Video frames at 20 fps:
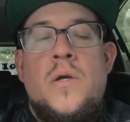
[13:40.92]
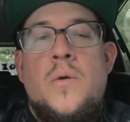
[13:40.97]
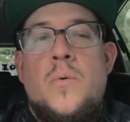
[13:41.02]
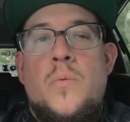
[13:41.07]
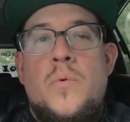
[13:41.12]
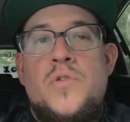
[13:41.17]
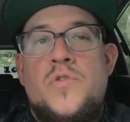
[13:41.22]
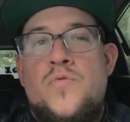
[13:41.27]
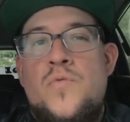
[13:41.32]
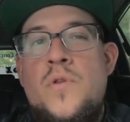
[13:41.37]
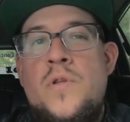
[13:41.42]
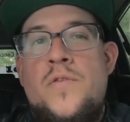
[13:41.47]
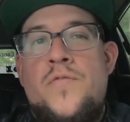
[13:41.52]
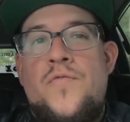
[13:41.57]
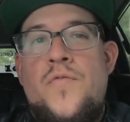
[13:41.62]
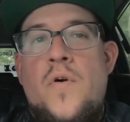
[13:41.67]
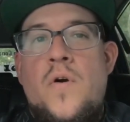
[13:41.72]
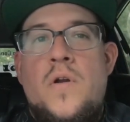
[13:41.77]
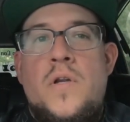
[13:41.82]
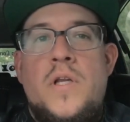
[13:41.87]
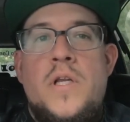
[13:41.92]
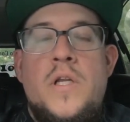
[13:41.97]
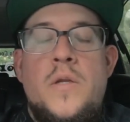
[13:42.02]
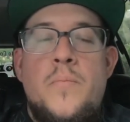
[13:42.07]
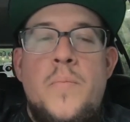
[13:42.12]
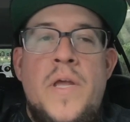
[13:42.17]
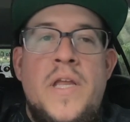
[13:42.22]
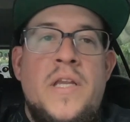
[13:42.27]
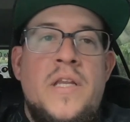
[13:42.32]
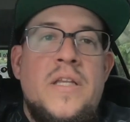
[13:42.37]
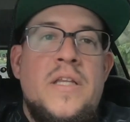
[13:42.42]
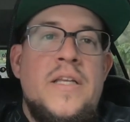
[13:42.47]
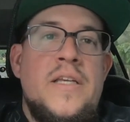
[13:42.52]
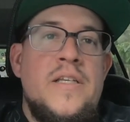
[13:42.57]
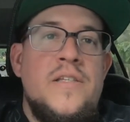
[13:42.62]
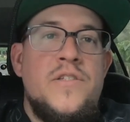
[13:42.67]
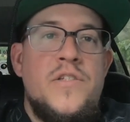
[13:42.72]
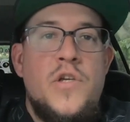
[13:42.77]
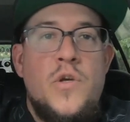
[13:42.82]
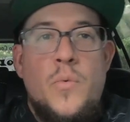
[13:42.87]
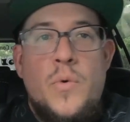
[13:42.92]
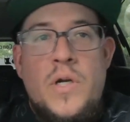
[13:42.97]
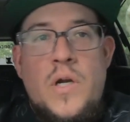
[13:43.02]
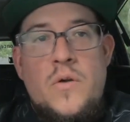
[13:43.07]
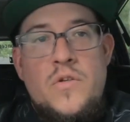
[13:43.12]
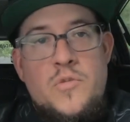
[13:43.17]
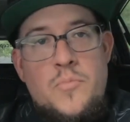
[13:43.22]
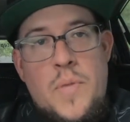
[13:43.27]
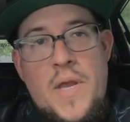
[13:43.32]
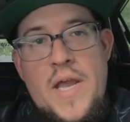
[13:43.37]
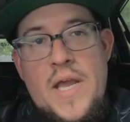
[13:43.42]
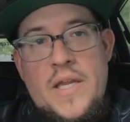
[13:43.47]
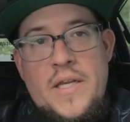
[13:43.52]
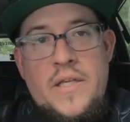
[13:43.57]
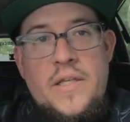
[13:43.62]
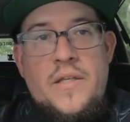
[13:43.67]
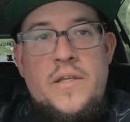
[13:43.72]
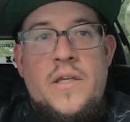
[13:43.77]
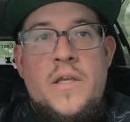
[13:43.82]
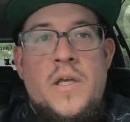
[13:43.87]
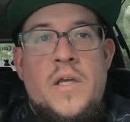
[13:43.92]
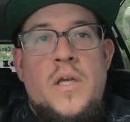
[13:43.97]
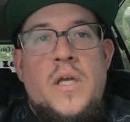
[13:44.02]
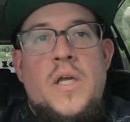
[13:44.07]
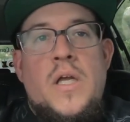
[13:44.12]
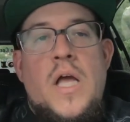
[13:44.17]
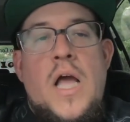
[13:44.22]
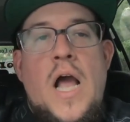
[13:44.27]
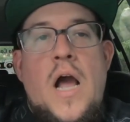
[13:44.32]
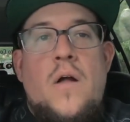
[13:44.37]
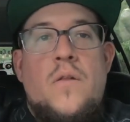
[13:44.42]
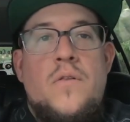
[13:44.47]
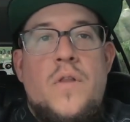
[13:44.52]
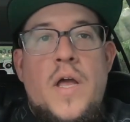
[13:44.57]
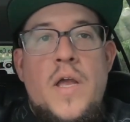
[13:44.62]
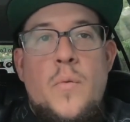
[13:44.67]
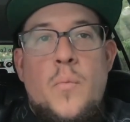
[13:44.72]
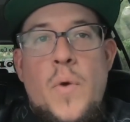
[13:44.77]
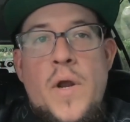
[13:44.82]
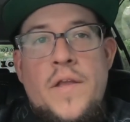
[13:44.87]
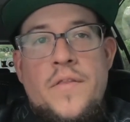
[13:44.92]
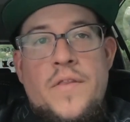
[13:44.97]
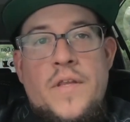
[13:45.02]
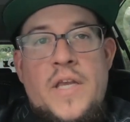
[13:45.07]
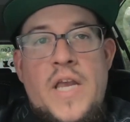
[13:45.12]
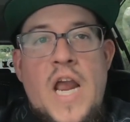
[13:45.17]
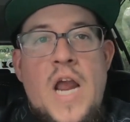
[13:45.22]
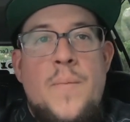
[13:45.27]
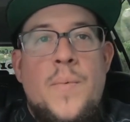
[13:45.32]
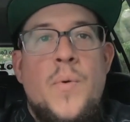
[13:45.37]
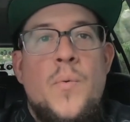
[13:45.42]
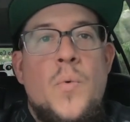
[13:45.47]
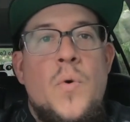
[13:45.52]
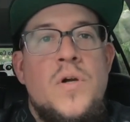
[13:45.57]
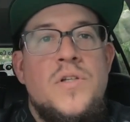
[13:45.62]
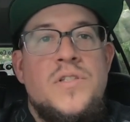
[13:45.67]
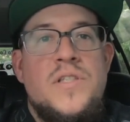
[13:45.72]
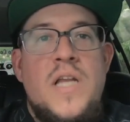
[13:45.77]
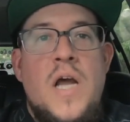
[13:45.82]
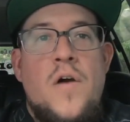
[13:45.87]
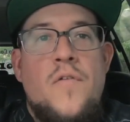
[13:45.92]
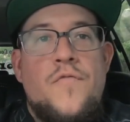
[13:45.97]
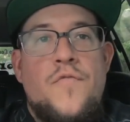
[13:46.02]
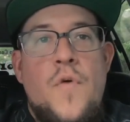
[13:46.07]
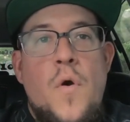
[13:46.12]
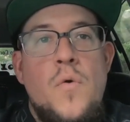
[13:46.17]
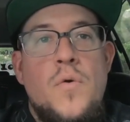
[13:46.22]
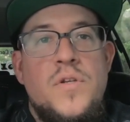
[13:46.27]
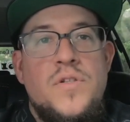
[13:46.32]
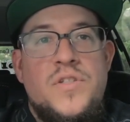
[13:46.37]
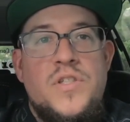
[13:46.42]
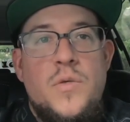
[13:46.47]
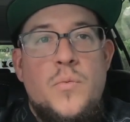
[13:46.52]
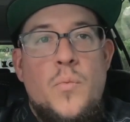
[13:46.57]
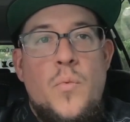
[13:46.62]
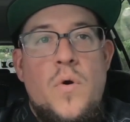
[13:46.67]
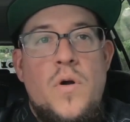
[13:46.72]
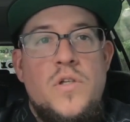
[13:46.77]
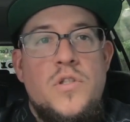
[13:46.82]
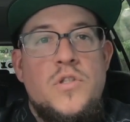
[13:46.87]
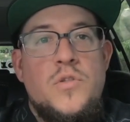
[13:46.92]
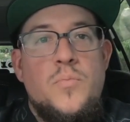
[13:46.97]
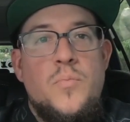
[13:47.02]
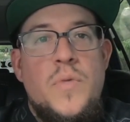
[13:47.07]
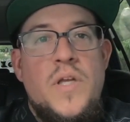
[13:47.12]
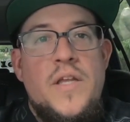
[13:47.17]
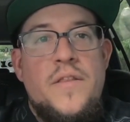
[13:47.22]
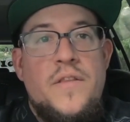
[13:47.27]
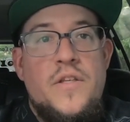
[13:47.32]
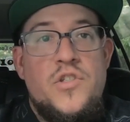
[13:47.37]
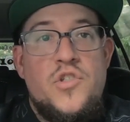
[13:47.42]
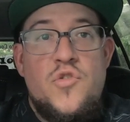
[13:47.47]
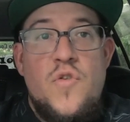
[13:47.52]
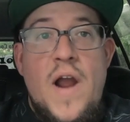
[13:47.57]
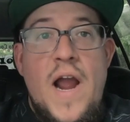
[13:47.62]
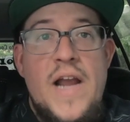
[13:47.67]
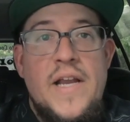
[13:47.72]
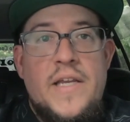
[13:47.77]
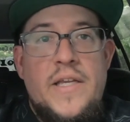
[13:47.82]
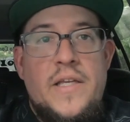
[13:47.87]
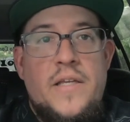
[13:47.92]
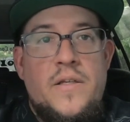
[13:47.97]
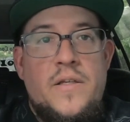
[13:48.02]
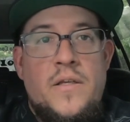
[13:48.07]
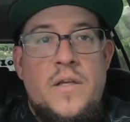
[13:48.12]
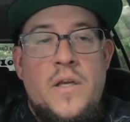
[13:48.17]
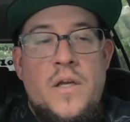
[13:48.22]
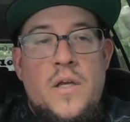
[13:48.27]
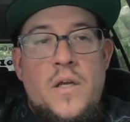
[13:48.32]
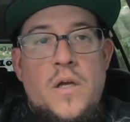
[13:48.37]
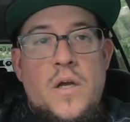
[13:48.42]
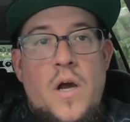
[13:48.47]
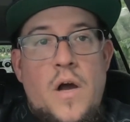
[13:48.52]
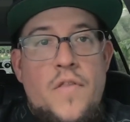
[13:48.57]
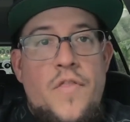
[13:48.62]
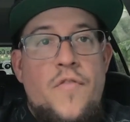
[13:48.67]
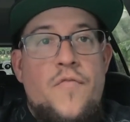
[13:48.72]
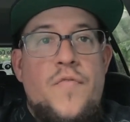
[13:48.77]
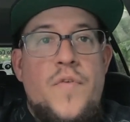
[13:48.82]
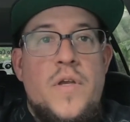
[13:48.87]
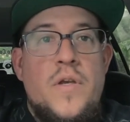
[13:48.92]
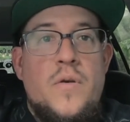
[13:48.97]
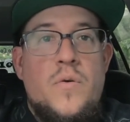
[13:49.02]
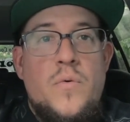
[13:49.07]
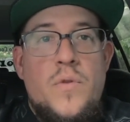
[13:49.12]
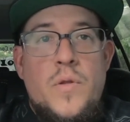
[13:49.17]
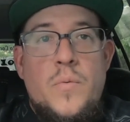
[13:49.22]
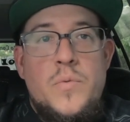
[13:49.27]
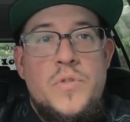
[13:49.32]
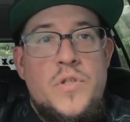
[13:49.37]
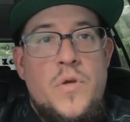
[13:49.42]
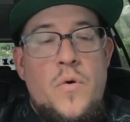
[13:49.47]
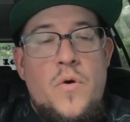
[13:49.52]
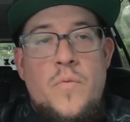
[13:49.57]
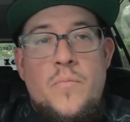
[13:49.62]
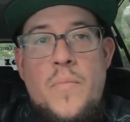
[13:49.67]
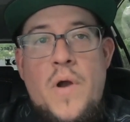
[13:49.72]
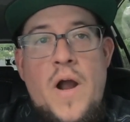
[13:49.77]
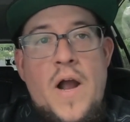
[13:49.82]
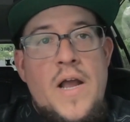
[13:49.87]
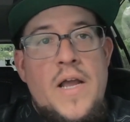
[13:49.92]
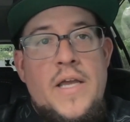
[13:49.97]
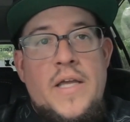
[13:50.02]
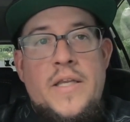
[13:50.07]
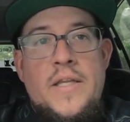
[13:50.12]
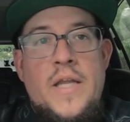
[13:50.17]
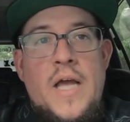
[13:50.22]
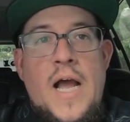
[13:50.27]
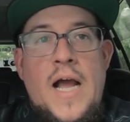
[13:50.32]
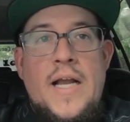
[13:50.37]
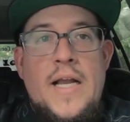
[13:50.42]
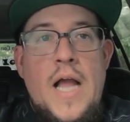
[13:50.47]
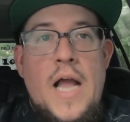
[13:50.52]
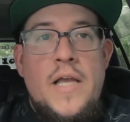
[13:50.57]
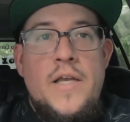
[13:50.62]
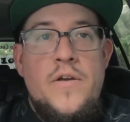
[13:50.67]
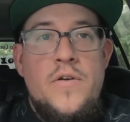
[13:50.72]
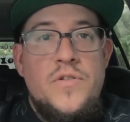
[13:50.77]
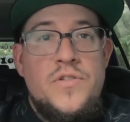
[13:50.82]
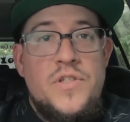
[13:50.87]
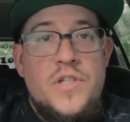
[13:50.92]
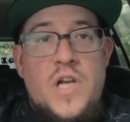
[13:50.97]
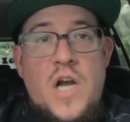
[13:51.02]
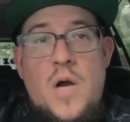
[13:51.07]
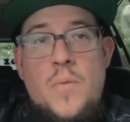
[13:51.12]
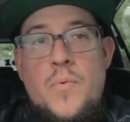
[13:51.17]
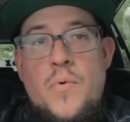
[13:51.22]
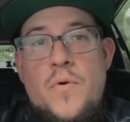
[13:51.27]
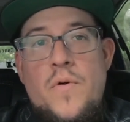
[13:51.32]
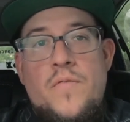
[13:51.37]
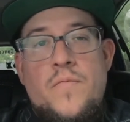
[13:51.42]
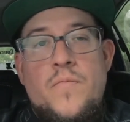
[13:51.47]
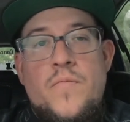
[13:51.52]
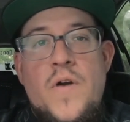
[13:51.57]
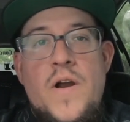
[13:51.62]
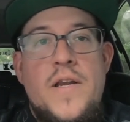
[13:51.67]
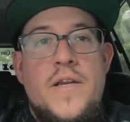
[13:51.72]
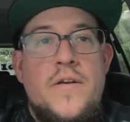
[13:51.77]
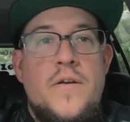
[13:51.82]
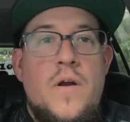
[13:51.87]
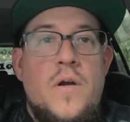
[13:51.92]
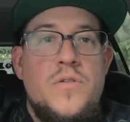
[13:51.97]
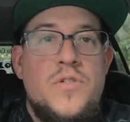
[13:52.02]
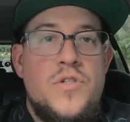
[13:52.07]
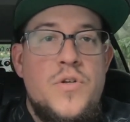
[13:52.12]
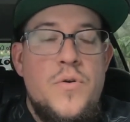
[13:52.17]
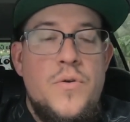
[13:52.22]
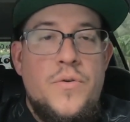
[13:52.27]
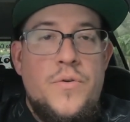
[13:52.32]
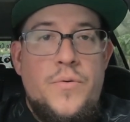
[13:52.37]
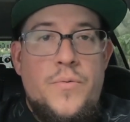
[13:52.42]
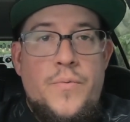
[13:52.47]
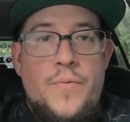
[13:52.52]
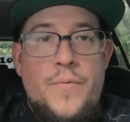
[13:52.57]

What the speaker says: was really fun, and it made it easier when I was panning how lightweight the camera was and how focused it was in the tracking of the vehicle that was going by. And here's a couple of them right here. I'll show you.